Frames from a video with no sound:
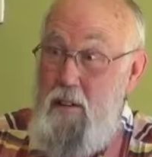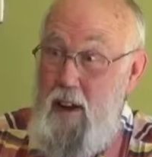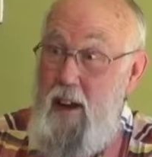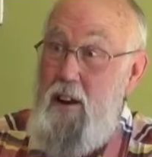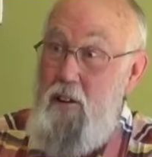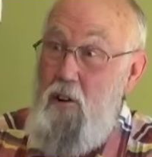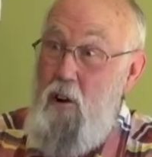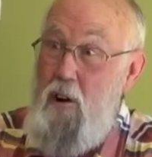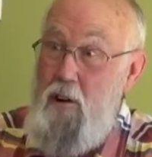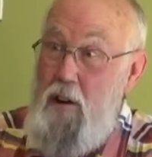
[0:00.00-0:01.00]
to get into
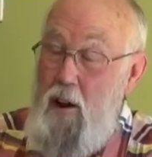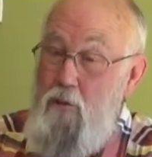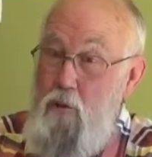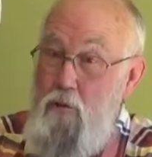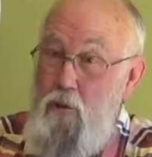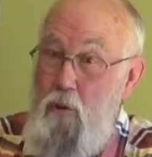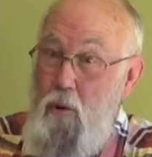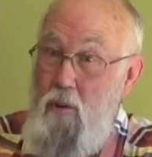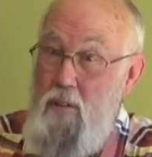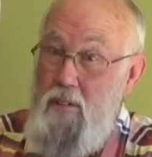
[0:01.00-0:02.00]
architecture
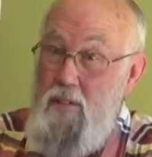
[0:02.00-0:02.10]
school.